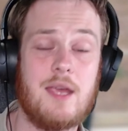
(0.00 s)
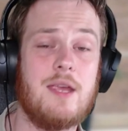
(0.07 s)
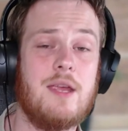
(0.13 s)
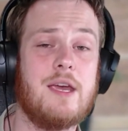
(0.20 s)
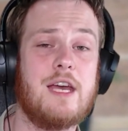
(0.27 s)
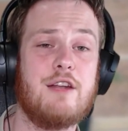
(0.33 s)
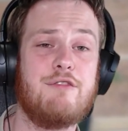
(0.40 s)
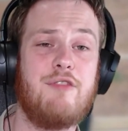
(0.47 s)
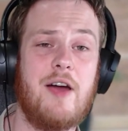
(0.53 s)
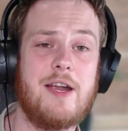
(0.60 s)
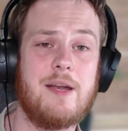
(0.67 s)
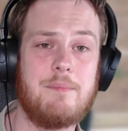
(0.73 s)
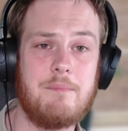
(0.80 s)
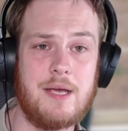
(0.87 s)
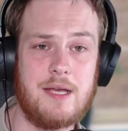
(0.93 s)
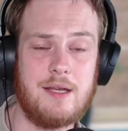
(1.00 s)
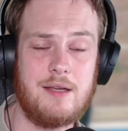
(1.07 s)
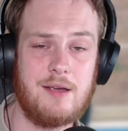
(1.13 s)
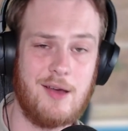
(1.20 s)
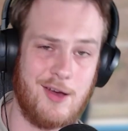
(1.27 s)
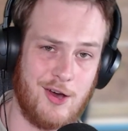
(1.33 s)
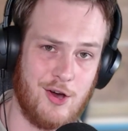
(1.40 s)
You can find
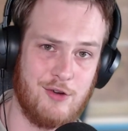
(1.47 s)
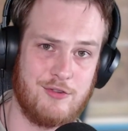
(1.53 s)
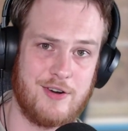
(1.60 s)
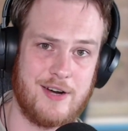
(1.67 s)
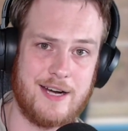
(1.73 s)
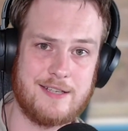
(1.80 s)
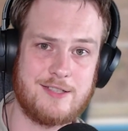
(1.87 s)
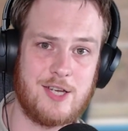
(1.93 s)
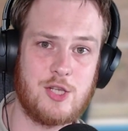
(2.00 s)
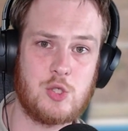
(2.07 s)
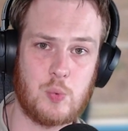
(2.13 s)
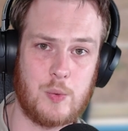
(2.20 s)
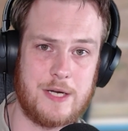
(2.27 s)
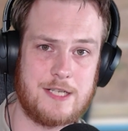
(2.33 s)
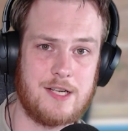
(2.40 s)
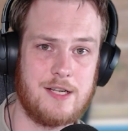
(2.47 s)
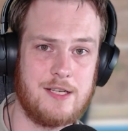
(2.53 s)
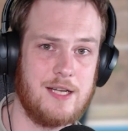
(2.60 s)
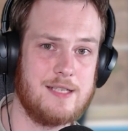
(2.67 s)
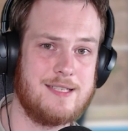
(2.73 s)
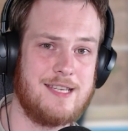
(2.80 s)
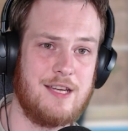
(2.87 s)
me over at
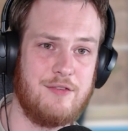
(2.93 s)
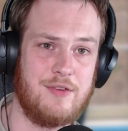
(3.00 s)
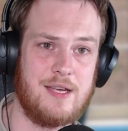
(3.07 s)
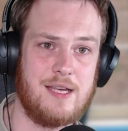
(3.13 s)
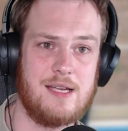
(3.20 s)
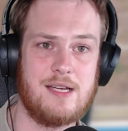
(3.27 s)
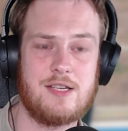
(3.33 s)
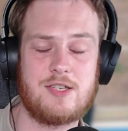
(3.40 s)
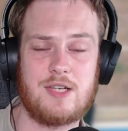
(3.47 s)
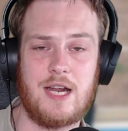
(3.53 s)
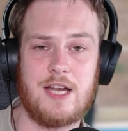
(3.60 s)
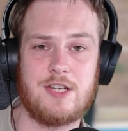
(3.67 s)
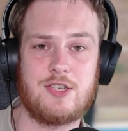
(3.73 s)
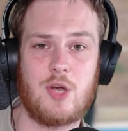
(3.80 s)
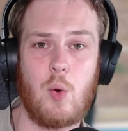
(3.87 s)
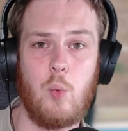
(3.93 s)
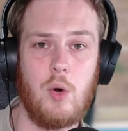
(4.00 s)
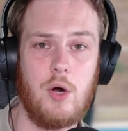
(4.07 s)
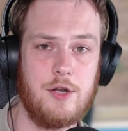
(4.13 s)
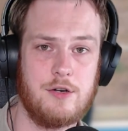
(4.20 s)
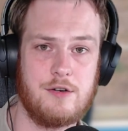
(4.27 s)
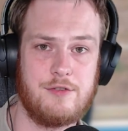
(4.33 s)

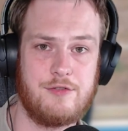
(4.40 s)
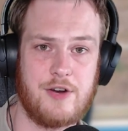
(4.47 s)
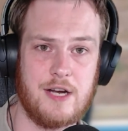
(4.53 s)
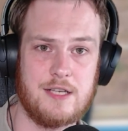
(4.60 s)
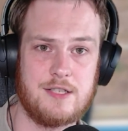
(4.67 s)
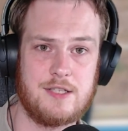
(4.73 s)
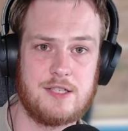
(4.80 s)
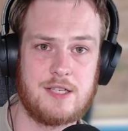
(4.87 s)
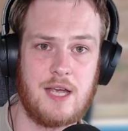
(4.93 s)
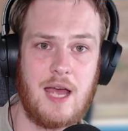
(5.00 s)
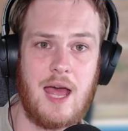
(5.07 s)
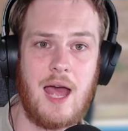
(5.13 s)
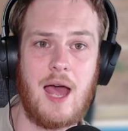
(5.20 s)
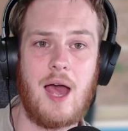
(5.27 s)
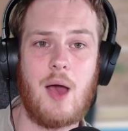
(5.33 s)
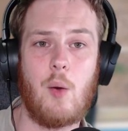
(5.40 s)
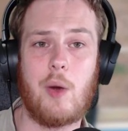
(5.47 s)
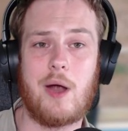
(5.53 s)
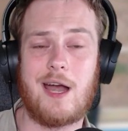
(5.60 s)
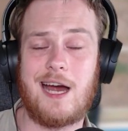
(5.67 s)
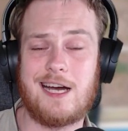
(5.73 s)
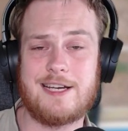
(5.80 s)
twitch.tv/waterandfriends,
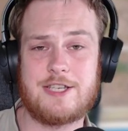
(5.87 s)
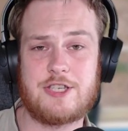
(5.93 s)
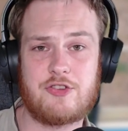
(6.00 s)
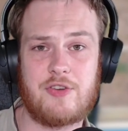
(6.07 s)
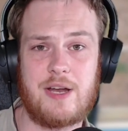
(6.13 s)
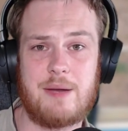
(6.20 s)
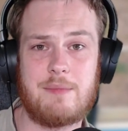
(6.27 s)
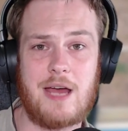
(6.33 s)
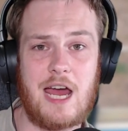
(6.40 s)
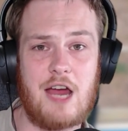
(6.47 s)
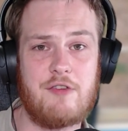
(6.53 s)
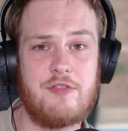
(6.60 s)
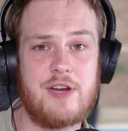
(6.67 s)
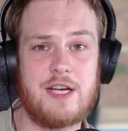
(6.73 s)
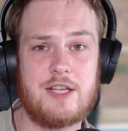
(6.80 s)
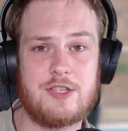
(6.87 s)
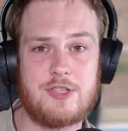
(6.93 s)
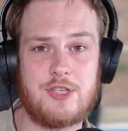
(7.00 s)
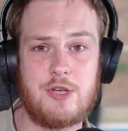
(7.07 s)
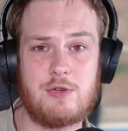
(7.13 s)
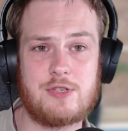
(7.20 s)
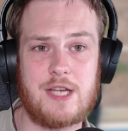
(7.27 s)
where I stream every
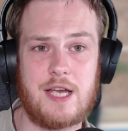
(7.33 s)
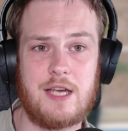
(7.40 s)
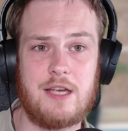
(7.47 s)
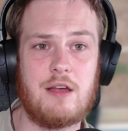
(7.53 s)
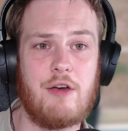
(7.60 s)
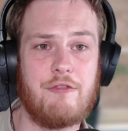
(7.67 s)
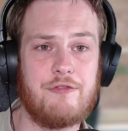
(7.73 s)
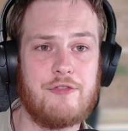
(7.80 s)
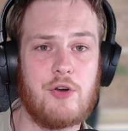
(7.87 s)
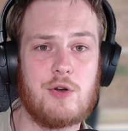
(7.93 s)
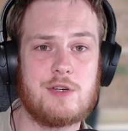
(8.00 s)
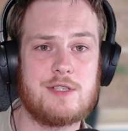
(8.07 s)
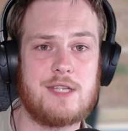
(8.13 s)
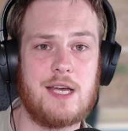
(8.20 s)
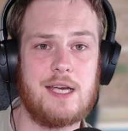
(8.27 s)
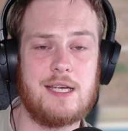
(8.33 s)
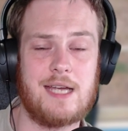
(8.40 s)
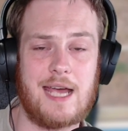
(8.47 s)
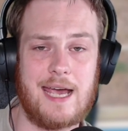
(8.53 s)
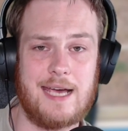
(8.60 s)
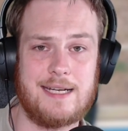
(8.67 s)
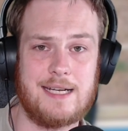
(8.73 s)
Tuesday, Thursday,
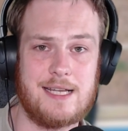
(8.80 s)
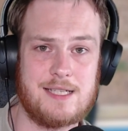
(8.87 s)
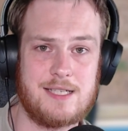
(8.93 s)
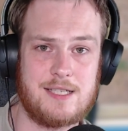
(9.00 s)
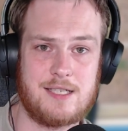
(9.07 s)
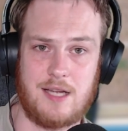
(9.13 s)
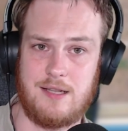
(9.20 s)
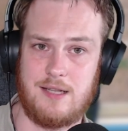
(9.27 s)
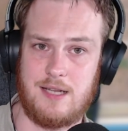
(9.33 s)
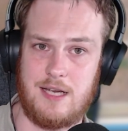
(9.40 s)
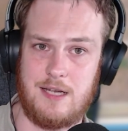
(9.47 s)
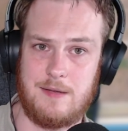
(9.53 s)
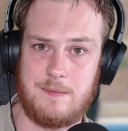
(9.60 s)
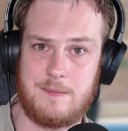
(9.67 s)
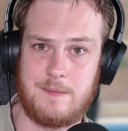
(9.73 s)
and Sunday.